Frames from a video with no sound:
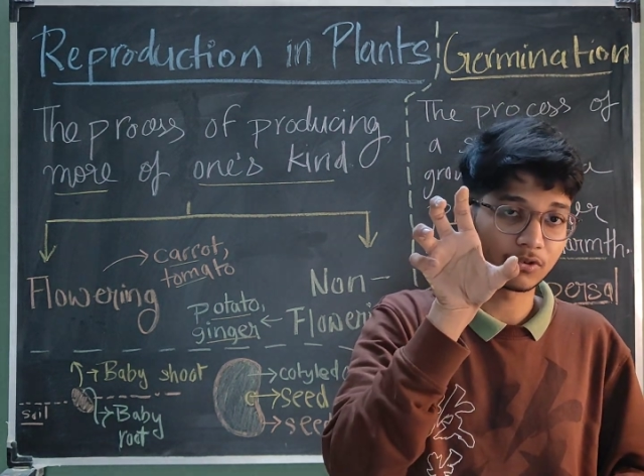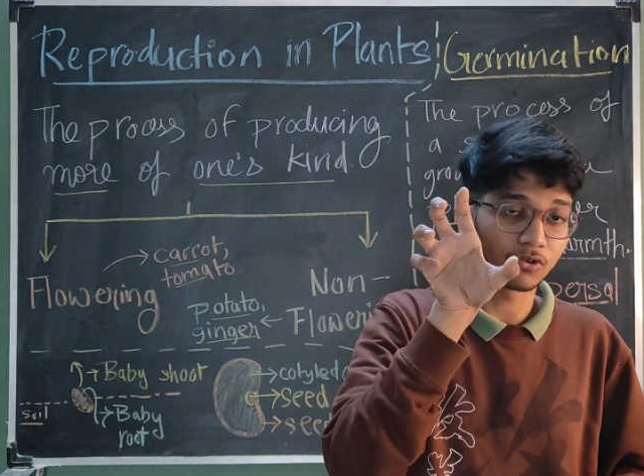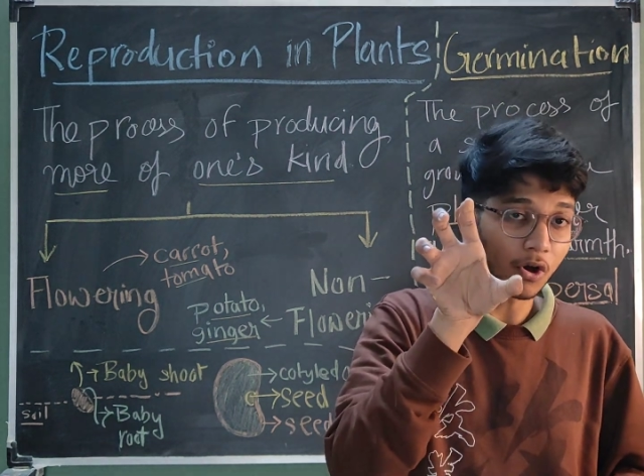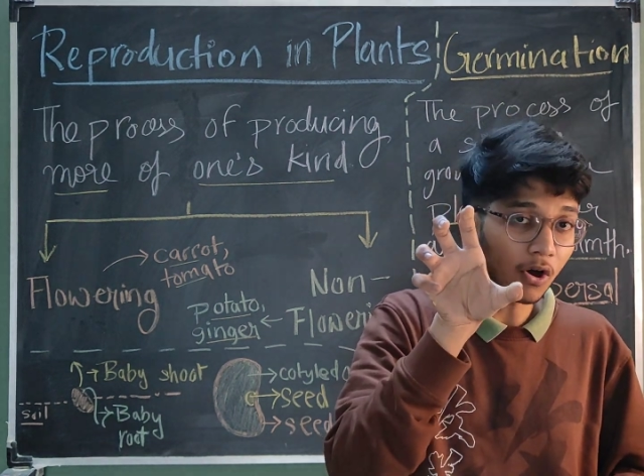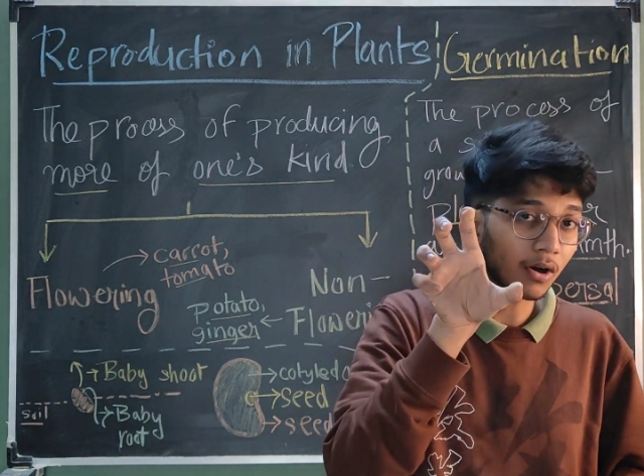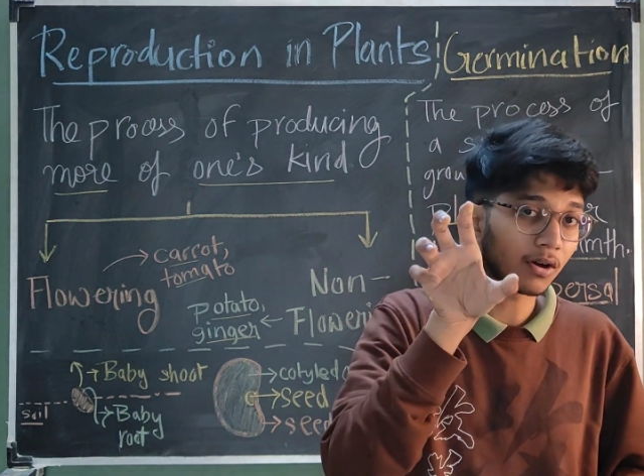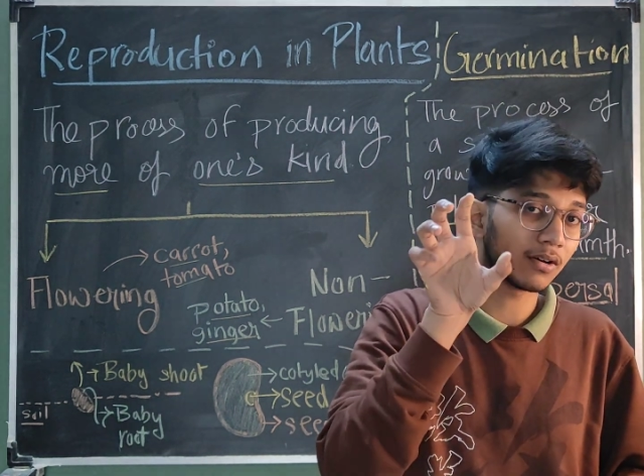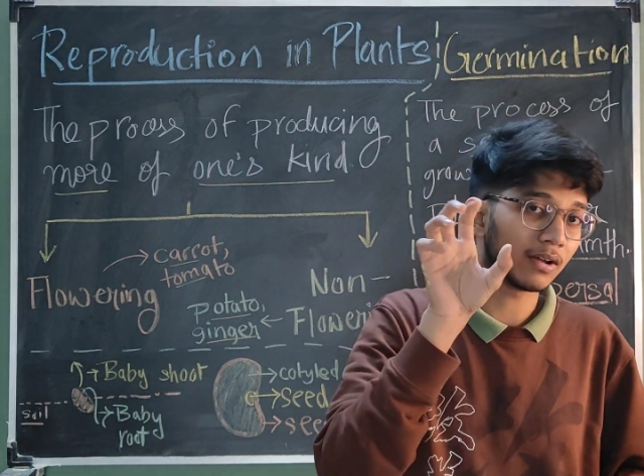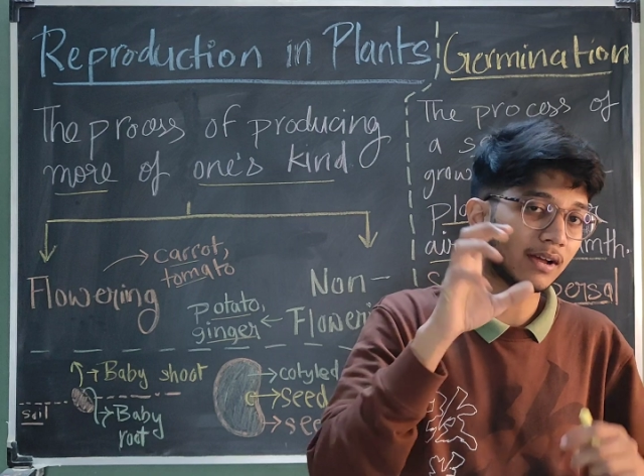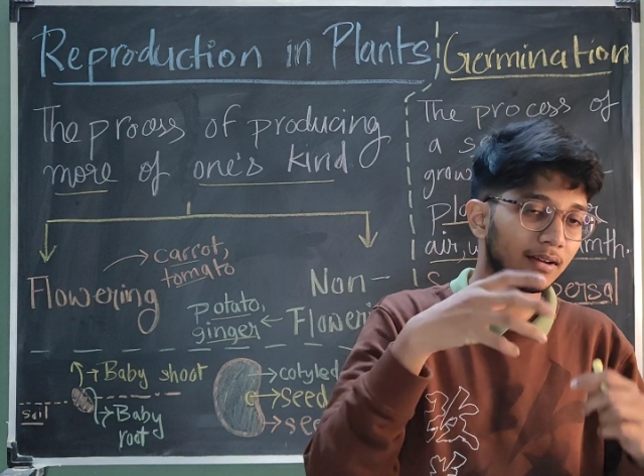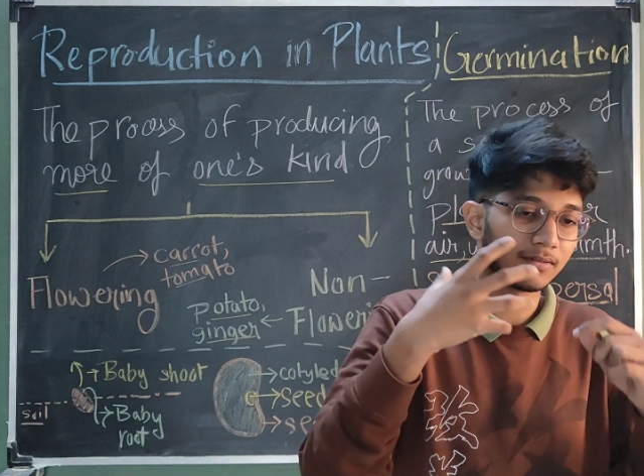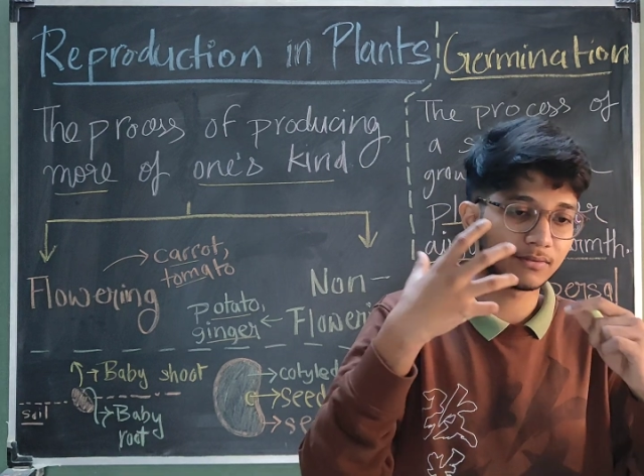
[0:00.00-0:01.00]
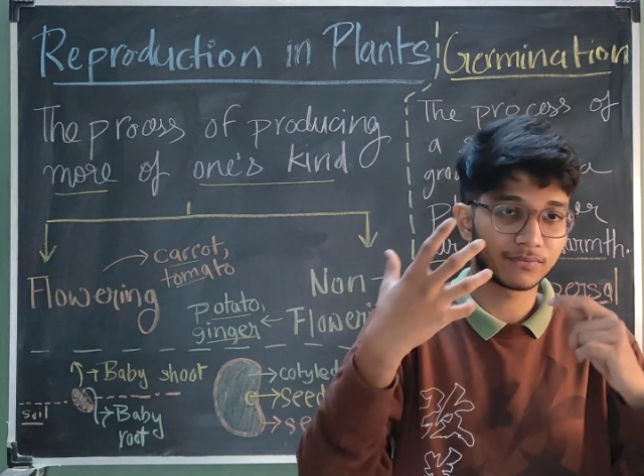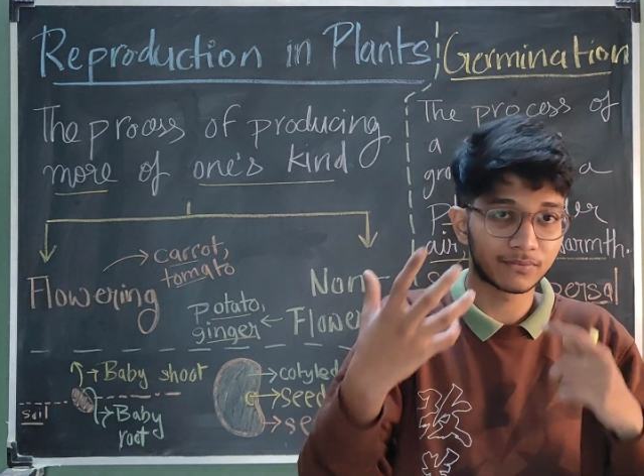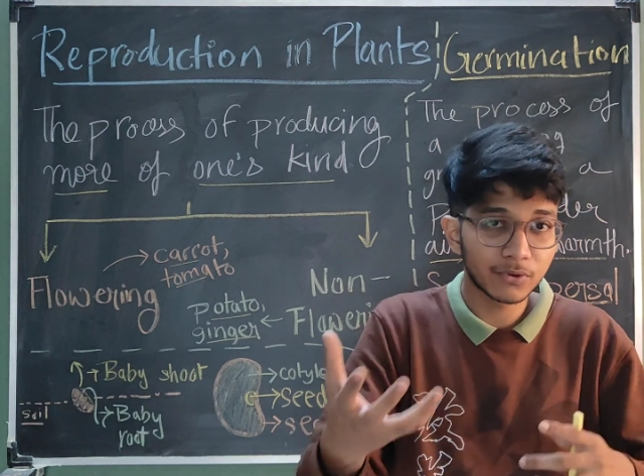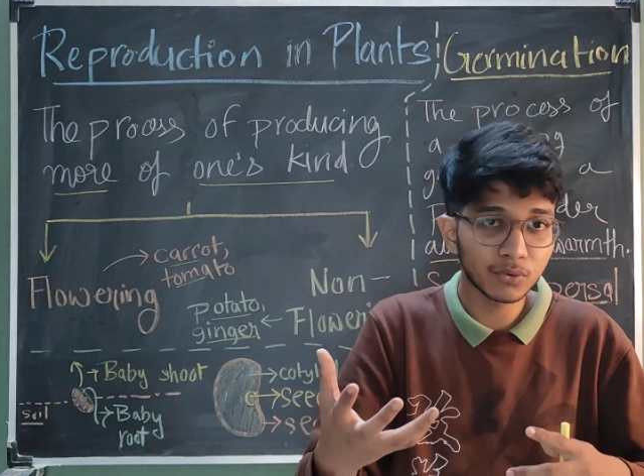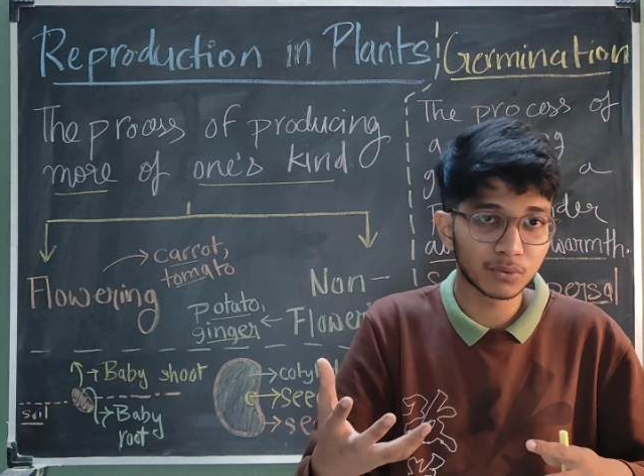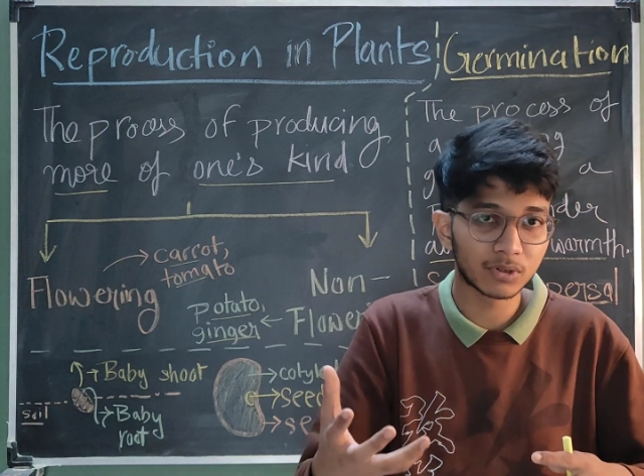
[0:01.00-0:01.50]
raw
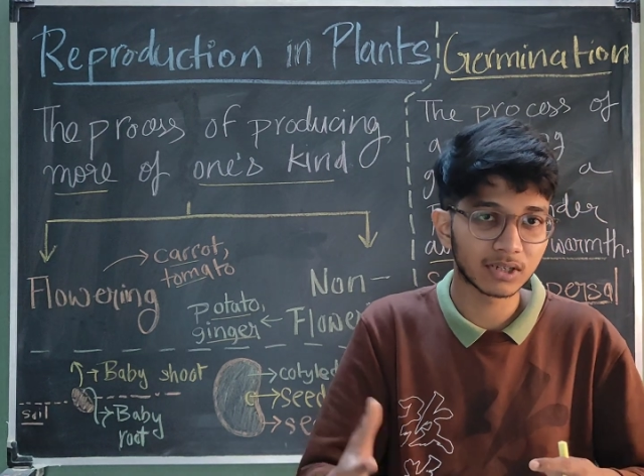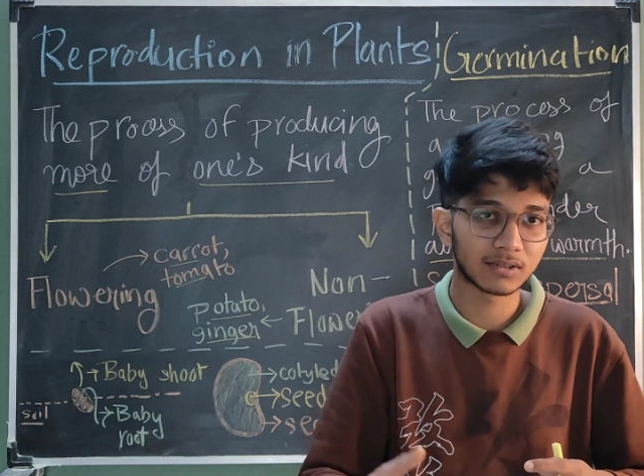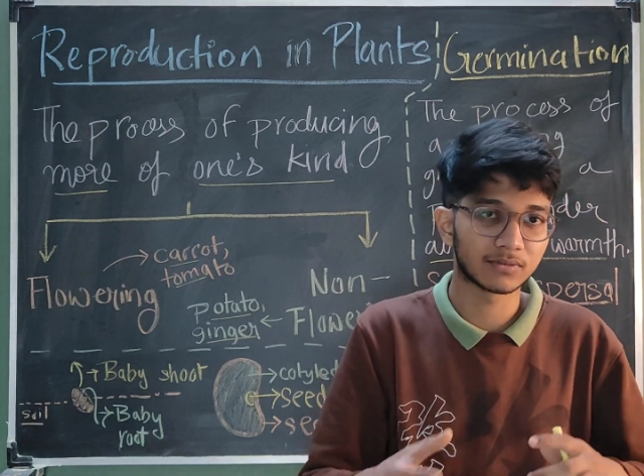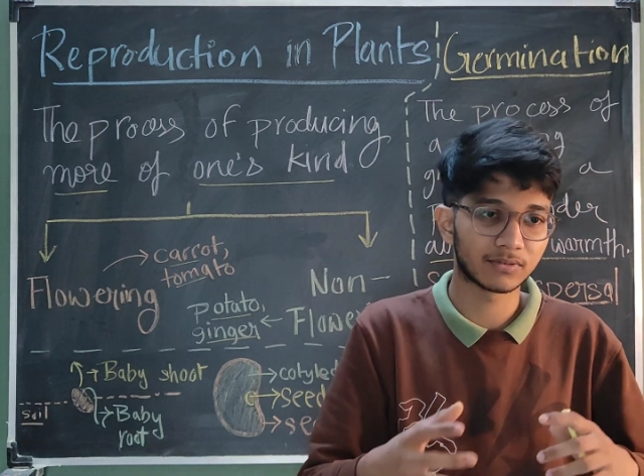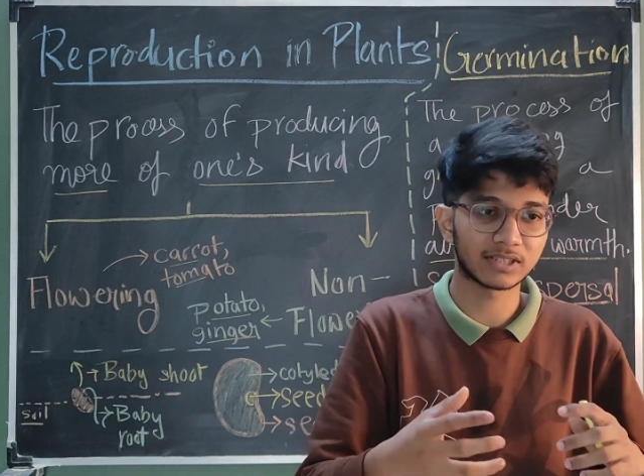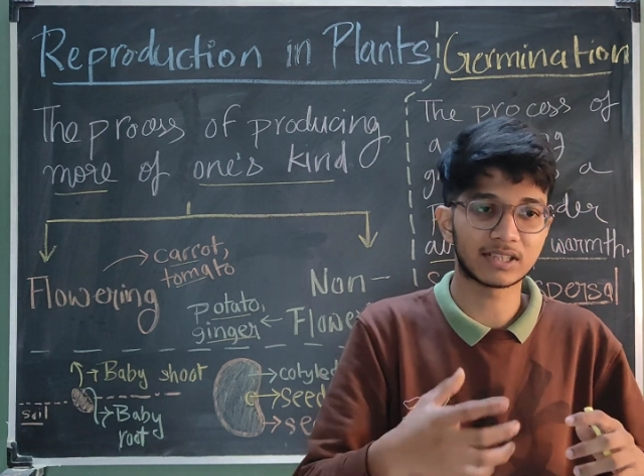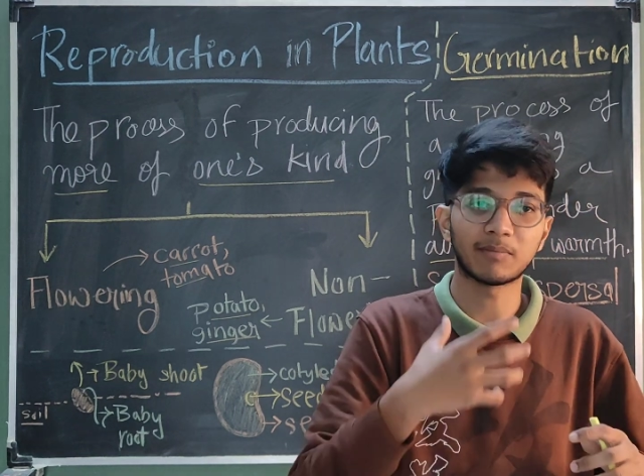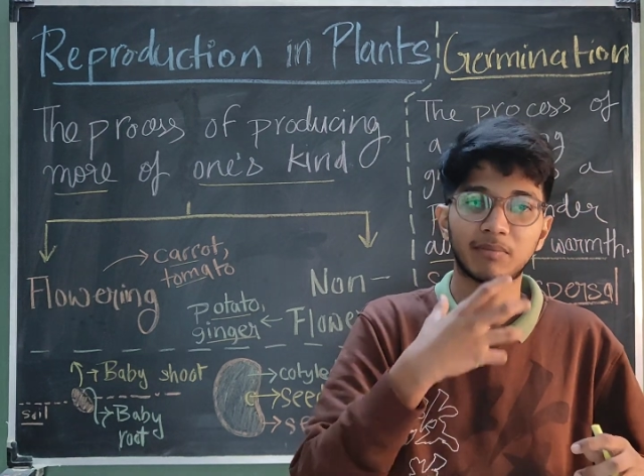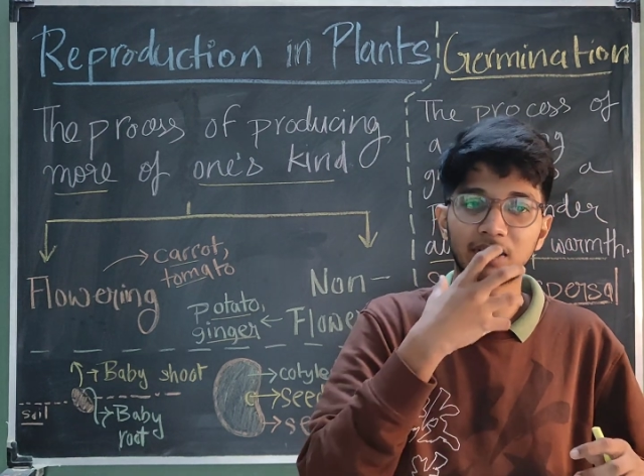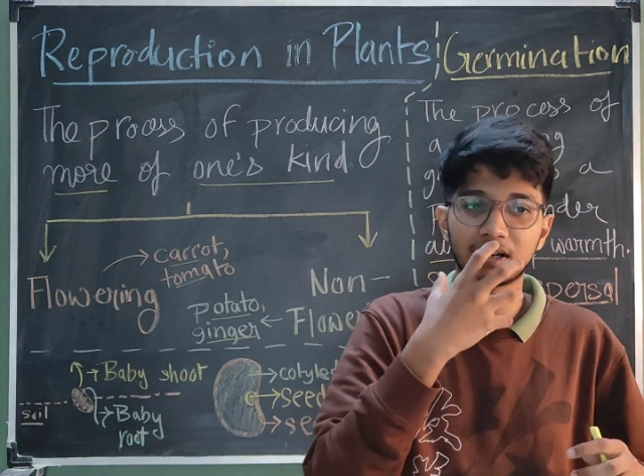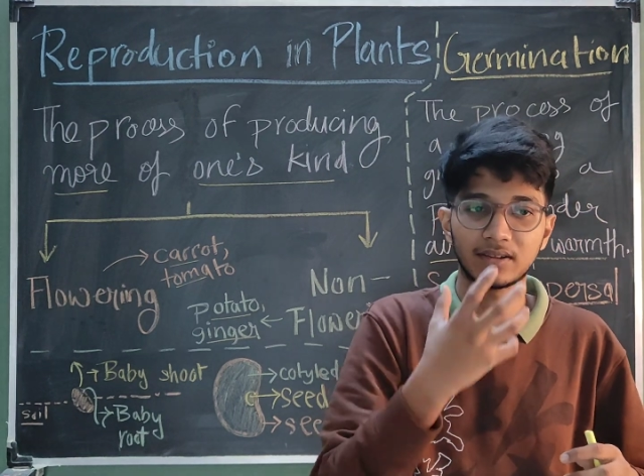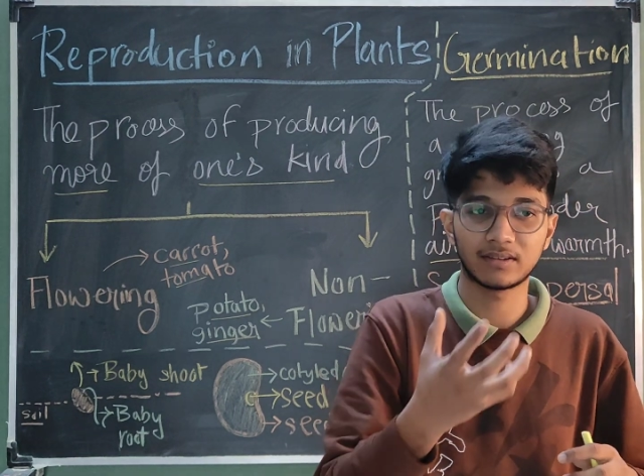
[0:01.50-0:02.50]
fruit, for example,